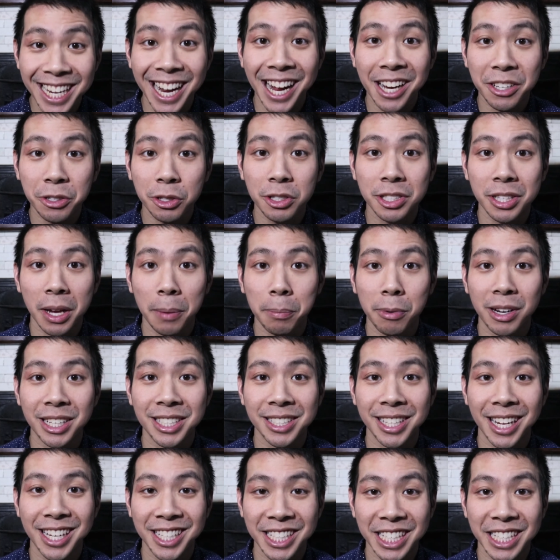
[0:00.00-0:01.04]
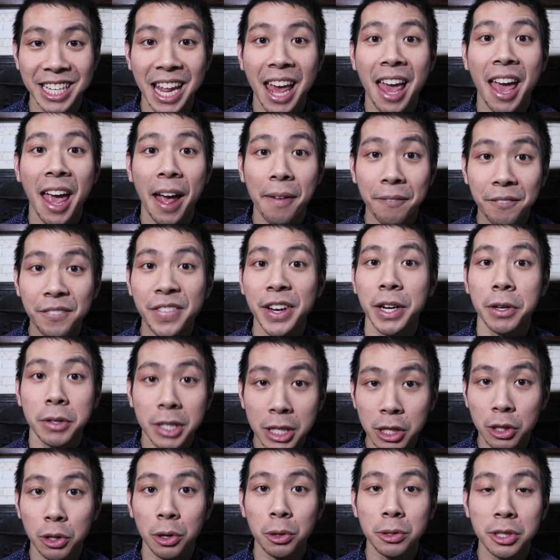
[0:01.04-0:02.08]
Andrew subway station and very
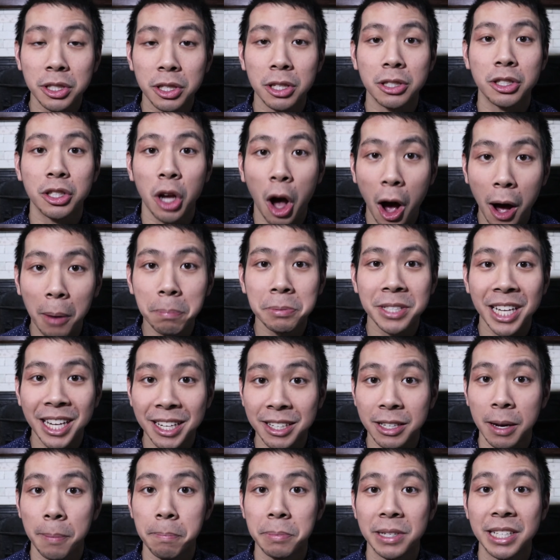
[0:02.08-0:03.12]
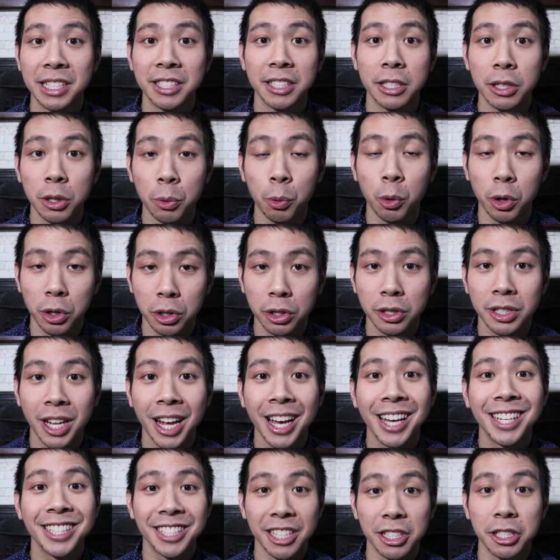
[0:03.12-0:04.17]
close to top tech companies in the world
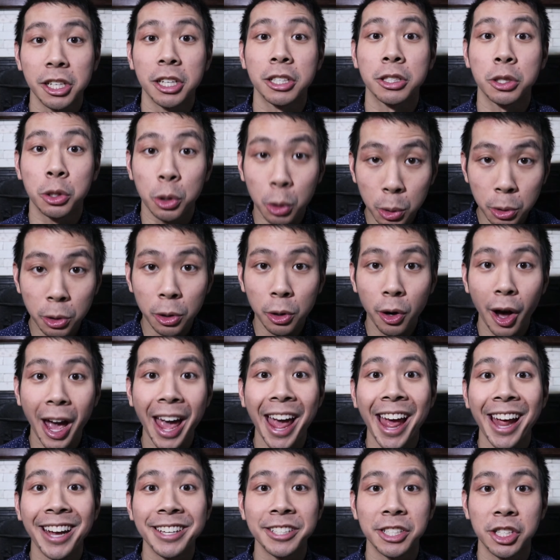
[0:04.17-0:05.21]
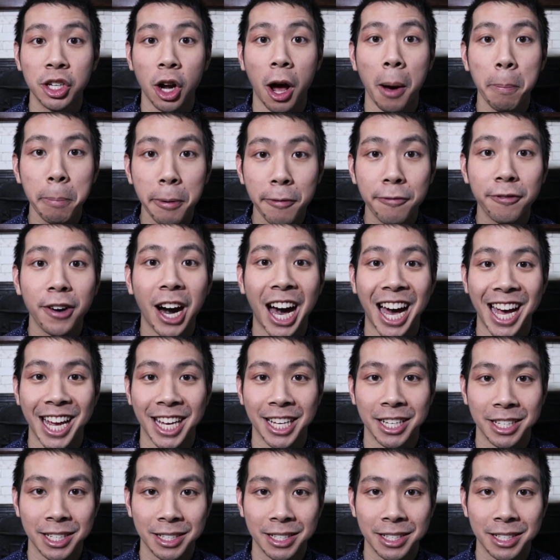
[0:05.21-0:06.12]
such as Google and Shopify.